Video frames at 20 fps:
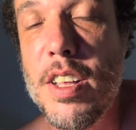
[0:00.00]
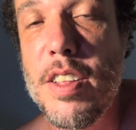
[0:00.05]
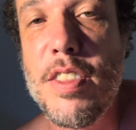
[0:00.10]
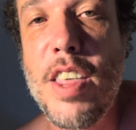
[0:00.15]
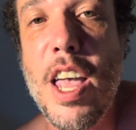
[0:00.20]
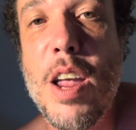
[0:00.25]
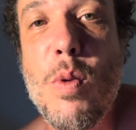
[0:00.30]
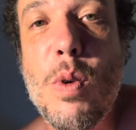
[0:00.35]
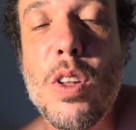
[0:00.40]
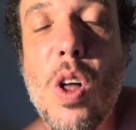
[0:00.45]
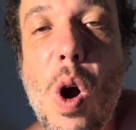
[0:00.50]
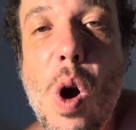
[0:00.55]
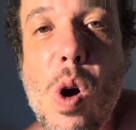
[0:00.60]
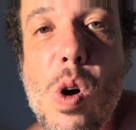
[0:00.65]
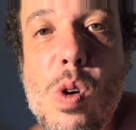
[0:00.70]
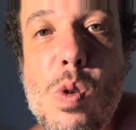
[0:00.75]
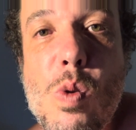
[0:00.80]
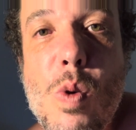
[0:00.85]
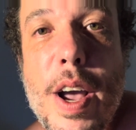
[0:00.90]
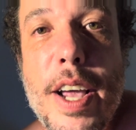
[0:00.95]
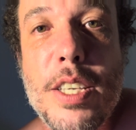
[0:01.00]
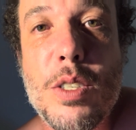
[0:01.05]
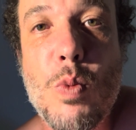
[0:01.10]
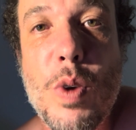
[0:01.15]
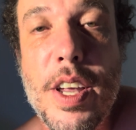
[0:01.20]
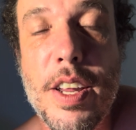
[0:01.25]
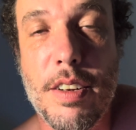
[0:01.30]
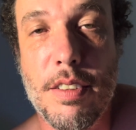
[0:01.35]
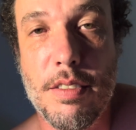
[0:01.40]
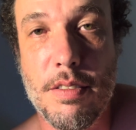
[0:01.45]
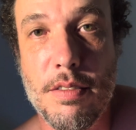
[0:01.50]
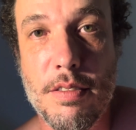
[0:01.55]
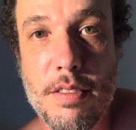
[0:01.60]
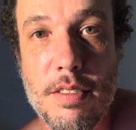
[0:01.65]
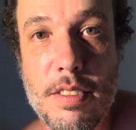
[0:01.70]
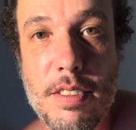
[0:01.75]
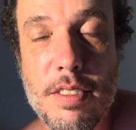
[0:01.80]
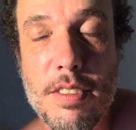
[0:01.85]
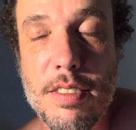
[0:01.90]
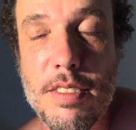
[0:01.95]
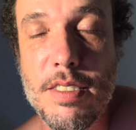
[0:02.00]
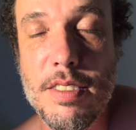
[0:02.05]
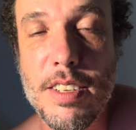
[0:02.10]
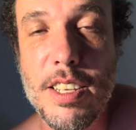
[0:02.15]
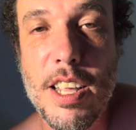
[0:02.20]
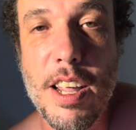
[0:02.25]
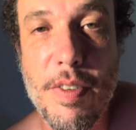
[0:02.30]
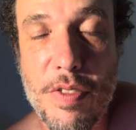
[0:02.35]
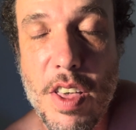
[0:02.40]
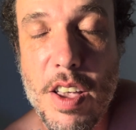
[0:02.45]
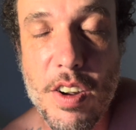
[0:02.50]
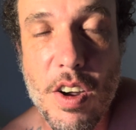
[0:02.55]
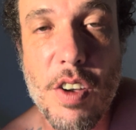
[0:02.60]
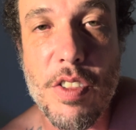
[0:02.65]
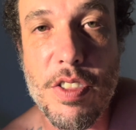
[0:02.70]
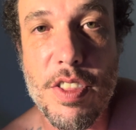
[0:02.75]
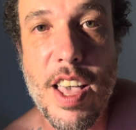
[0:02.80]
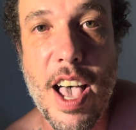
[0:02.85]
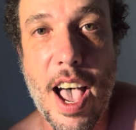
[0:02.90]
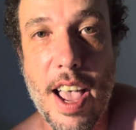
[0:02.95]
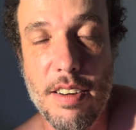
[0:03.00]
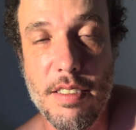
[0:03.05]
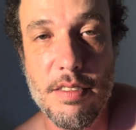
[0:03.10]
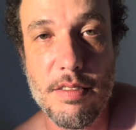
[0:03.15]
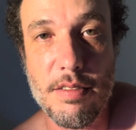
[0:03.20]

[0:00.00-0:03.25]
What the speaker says: They will always win if they've got that.